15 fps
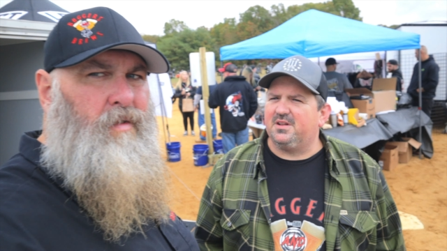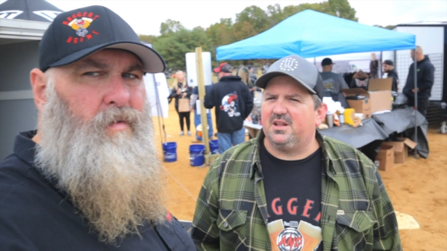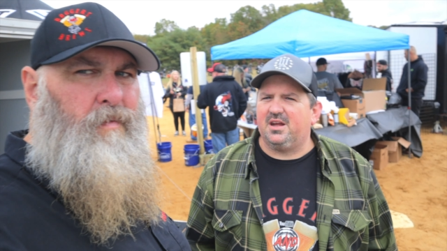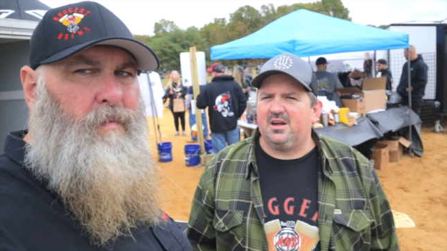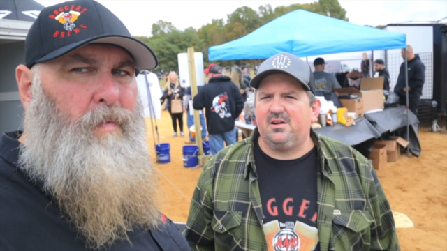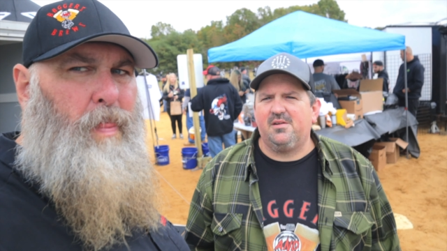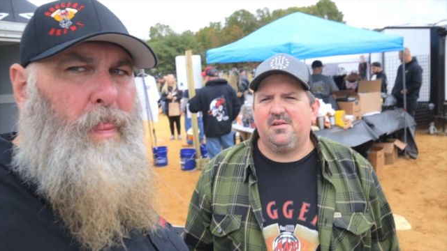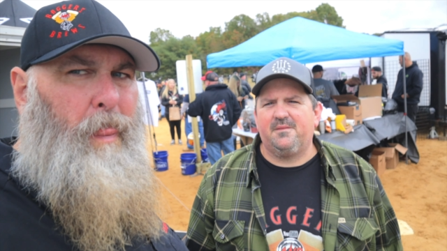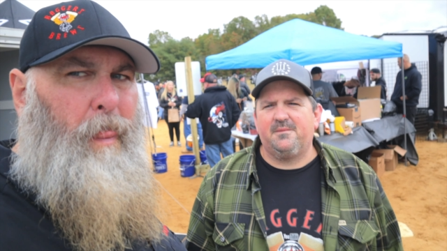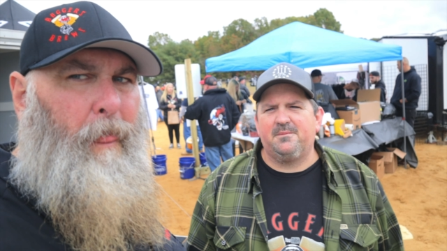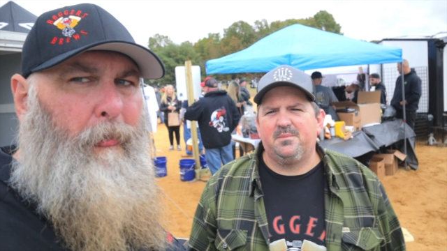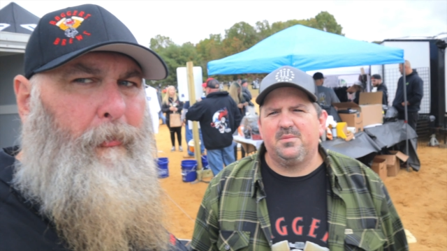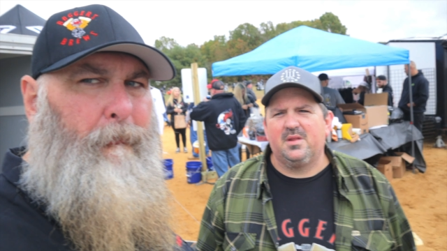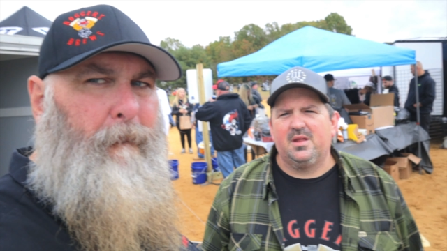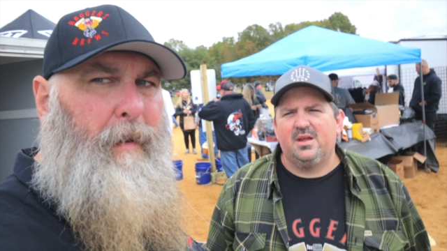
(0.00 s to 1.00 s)
Speaker 1: in there.
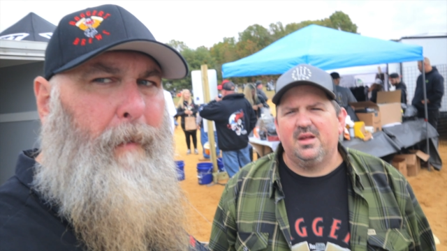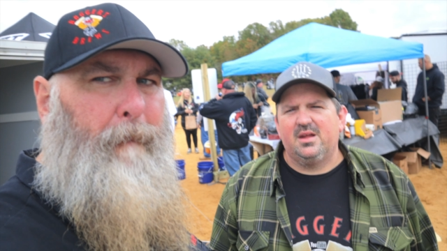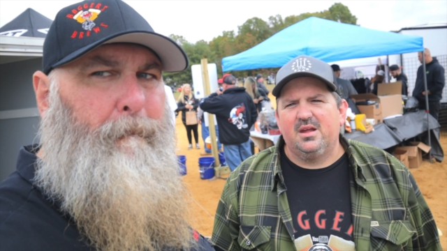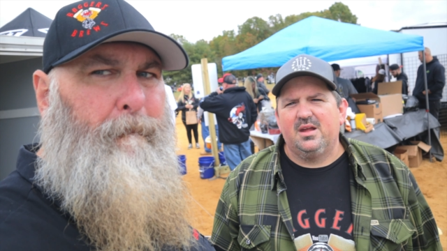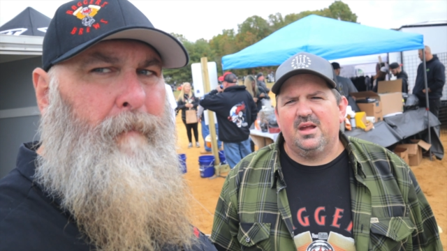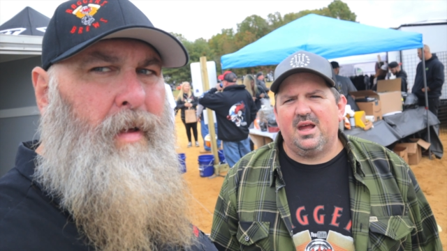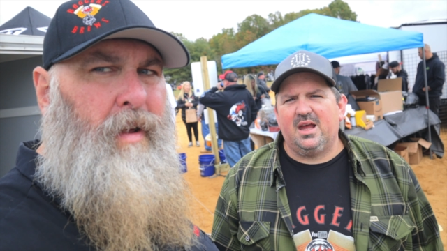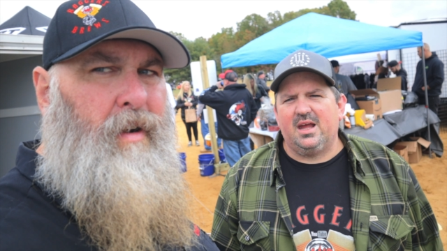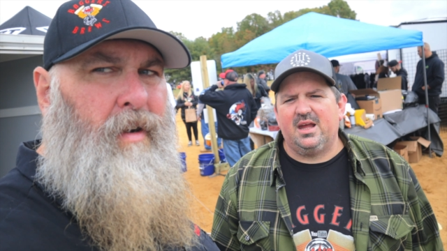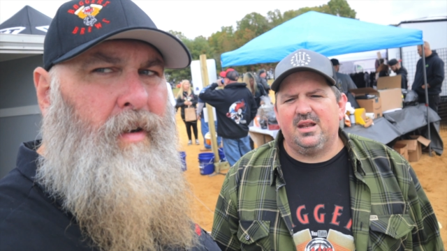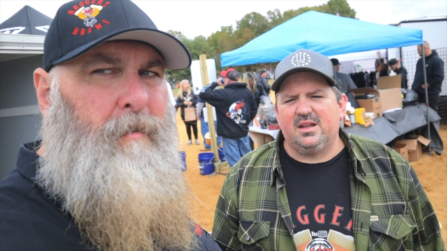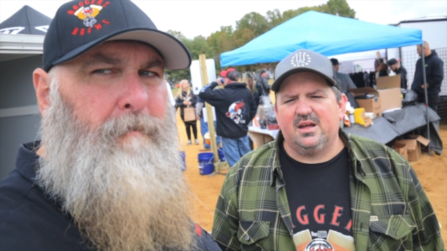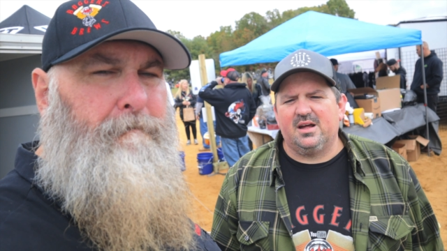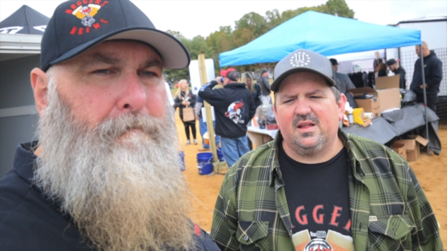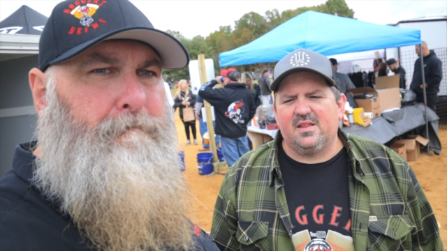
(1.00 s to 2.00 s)
Yep.
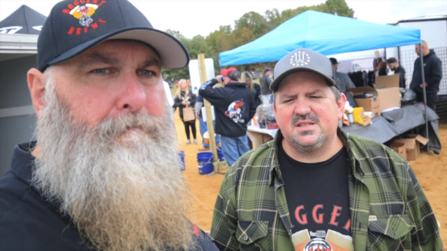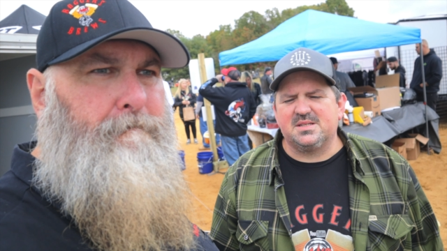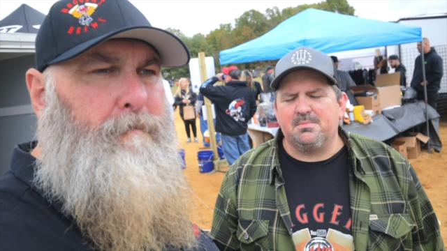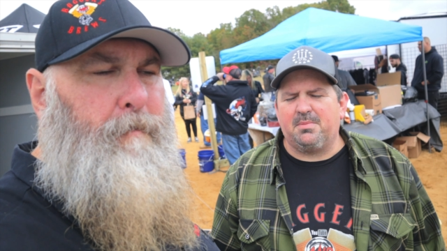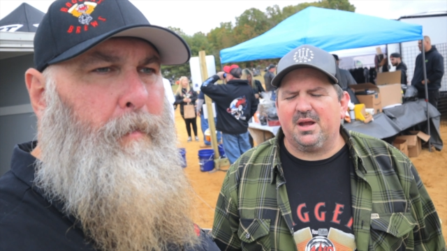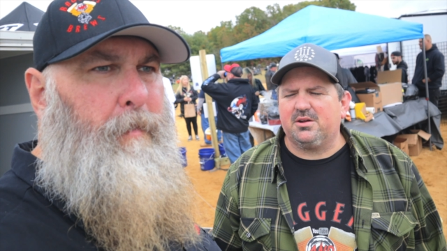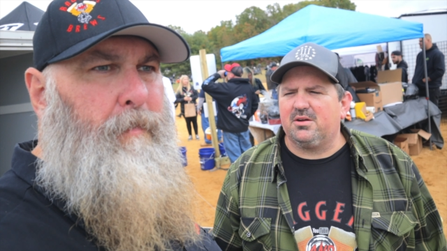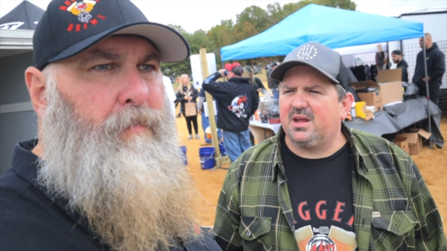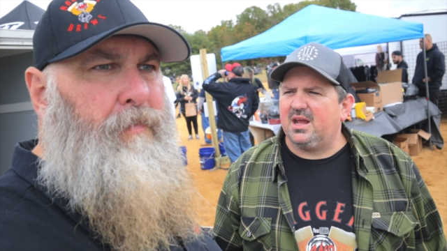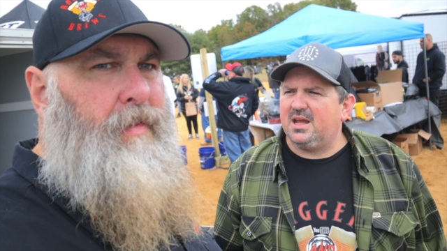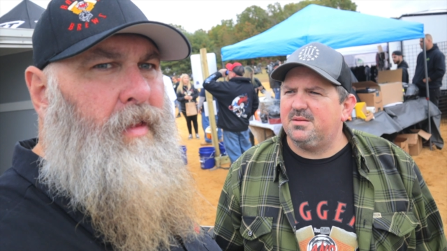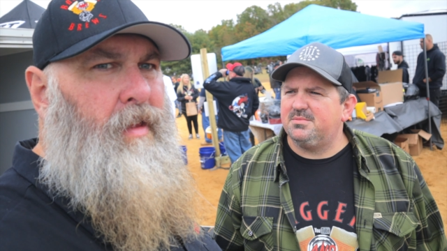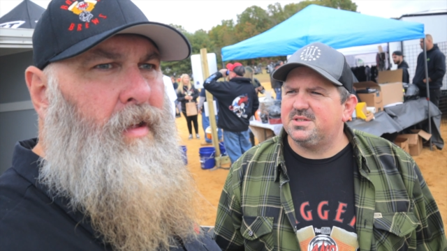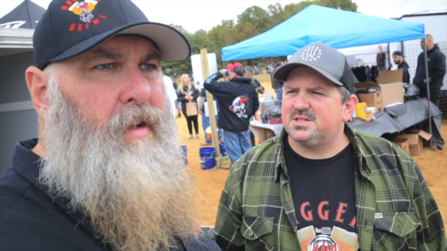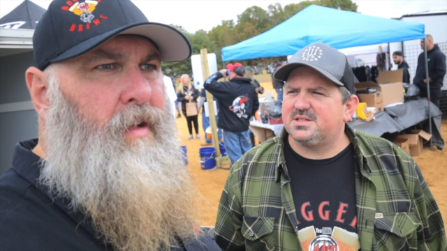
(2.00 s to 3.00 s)
And uh, then some biker
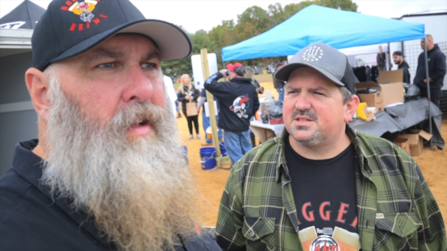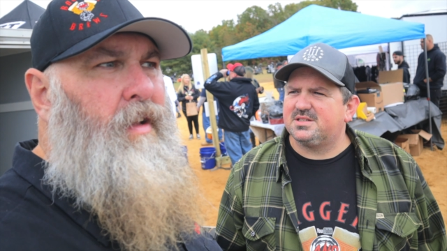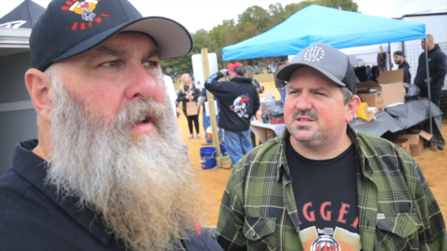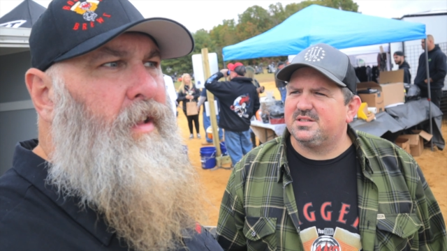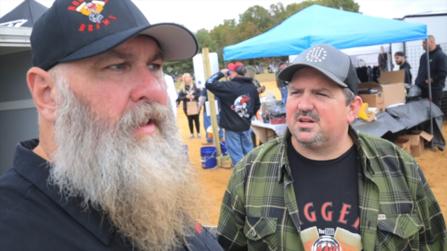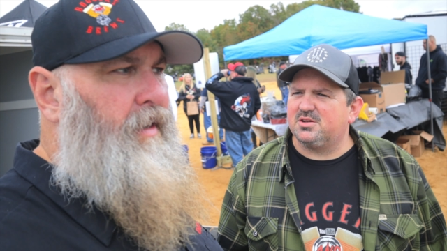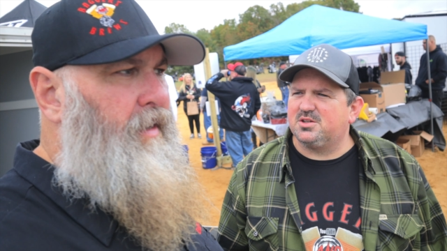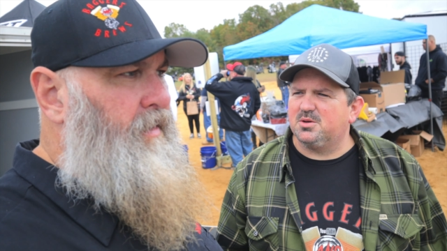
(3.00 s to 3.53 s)
games. They're